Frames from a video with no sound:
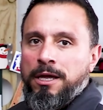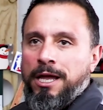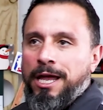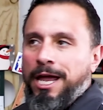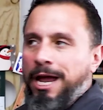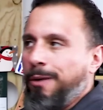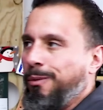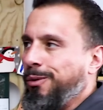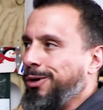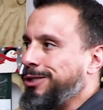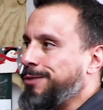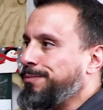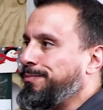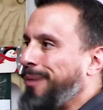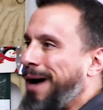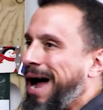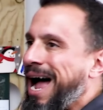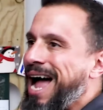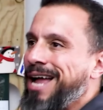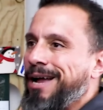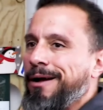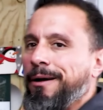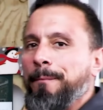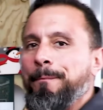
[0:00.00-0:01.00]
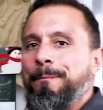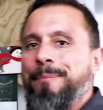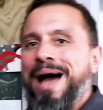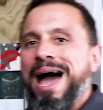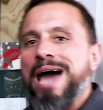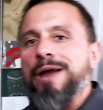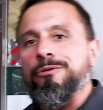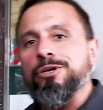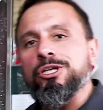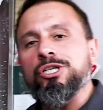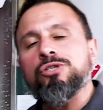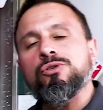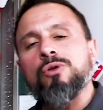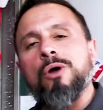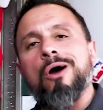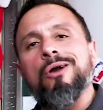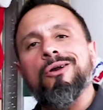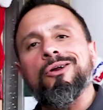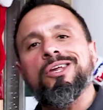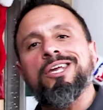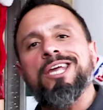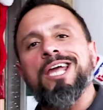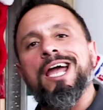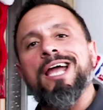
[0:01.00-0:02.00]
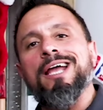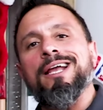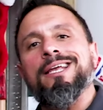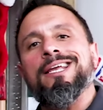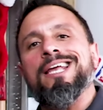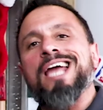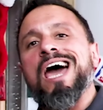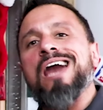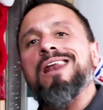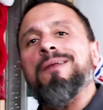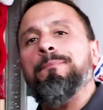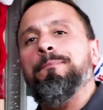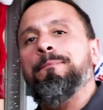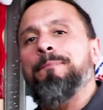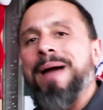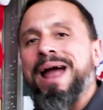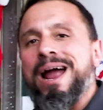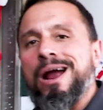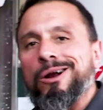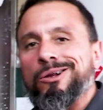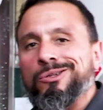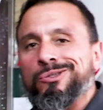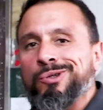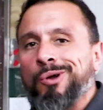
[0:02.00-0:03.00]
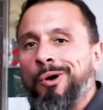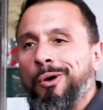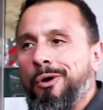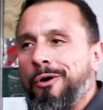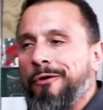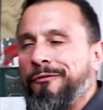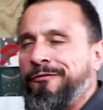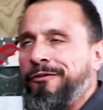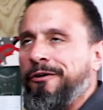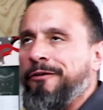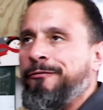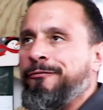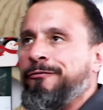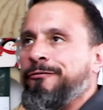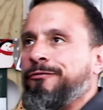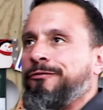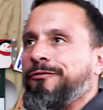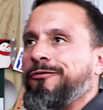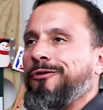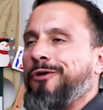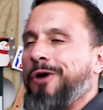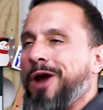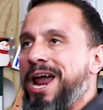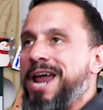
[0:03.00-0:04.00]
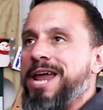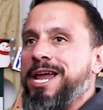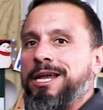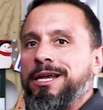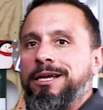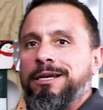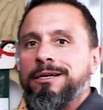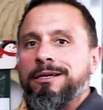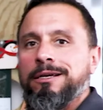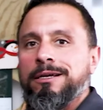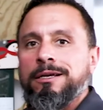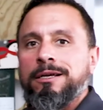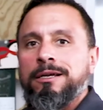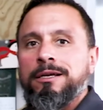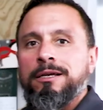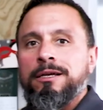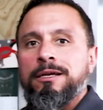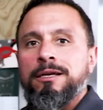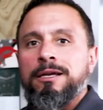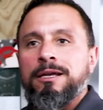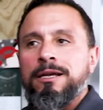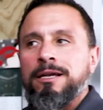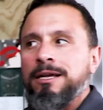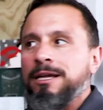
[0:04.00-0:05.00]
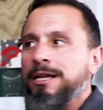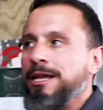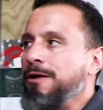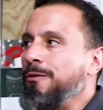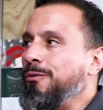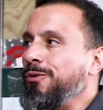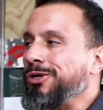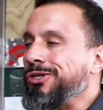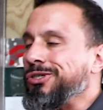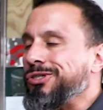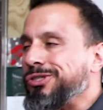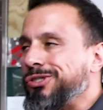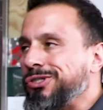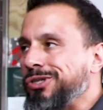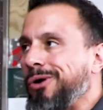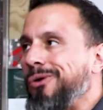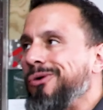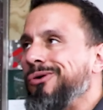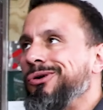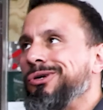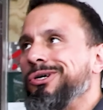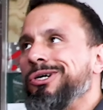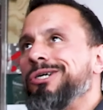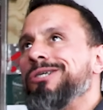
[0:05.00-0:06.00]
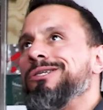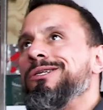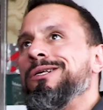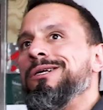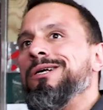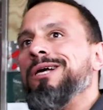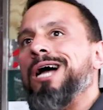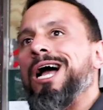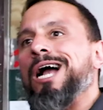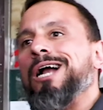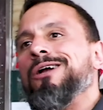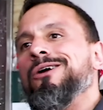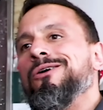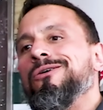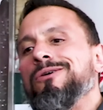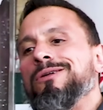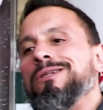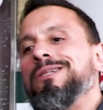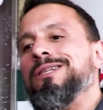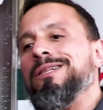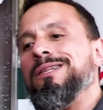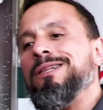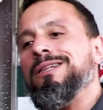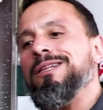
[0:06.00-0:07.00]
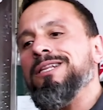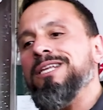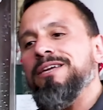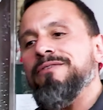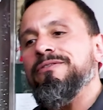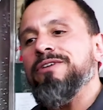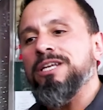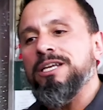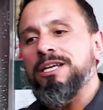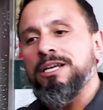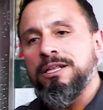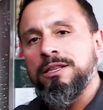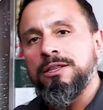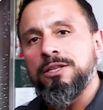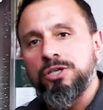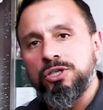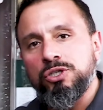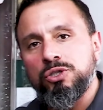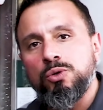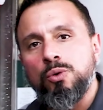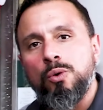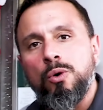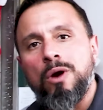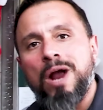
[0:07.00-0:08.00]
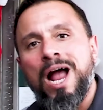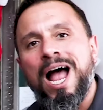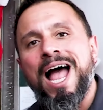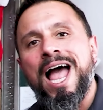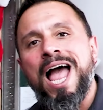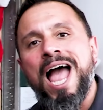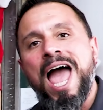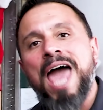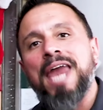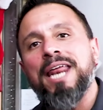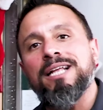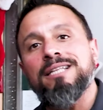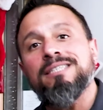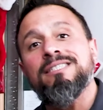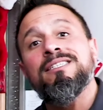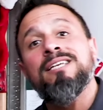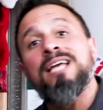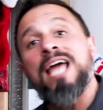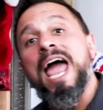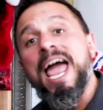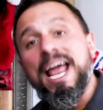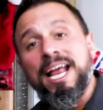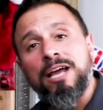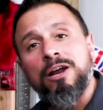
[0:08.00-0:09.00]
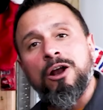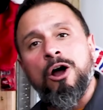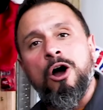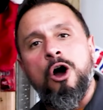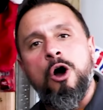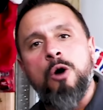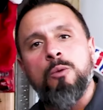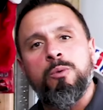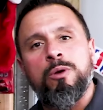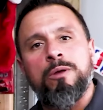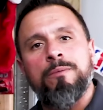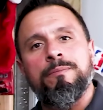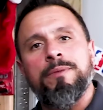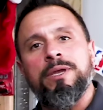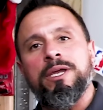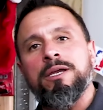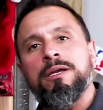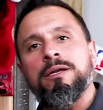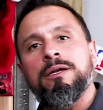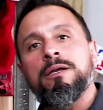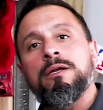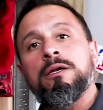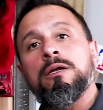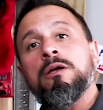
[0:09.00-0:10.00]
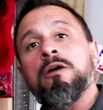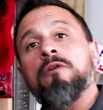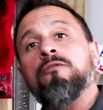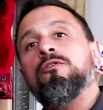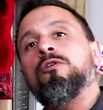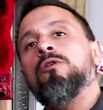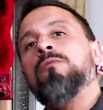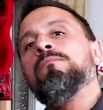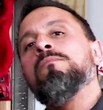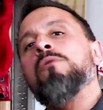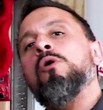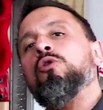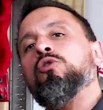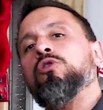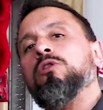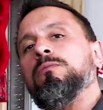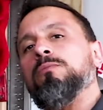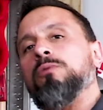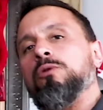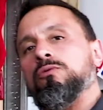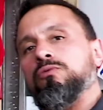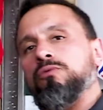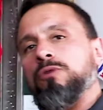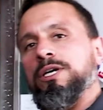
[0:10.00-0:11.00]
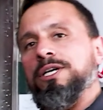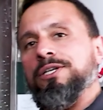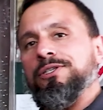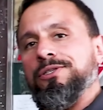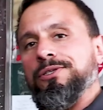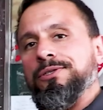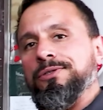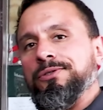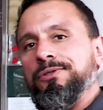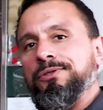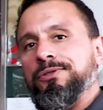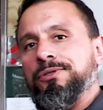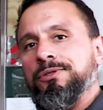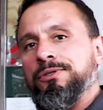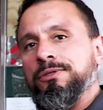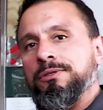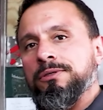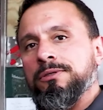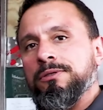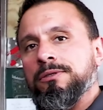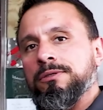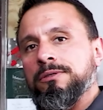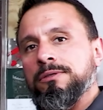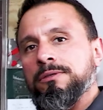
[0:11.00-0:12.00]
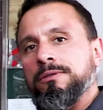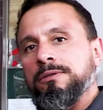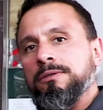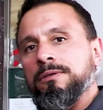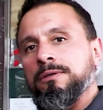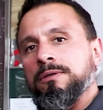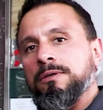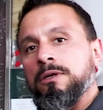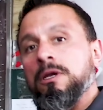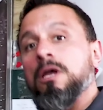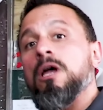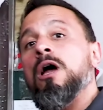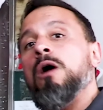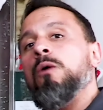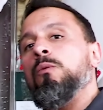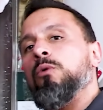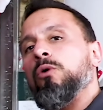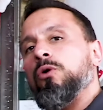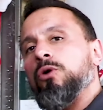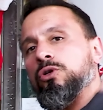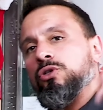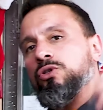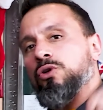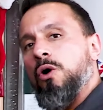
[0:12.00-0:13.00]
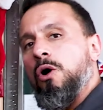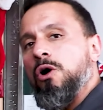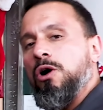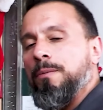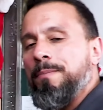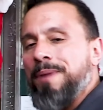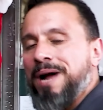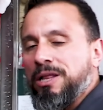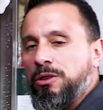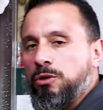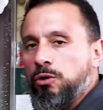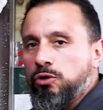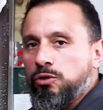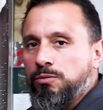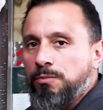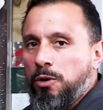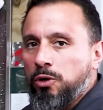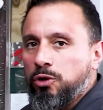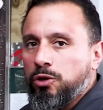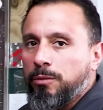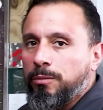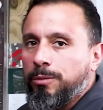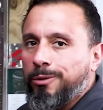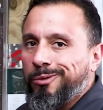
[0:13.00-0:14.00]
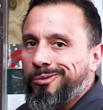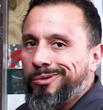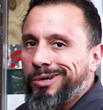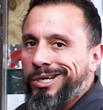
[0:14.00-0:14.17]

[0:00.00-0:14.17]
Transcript: It was buy a battery starter kit, get a bare tool for free. It was so good, I couldn't leave it in the store. I had to take it home with me for multiple reasons. And we're going to talk about those multiple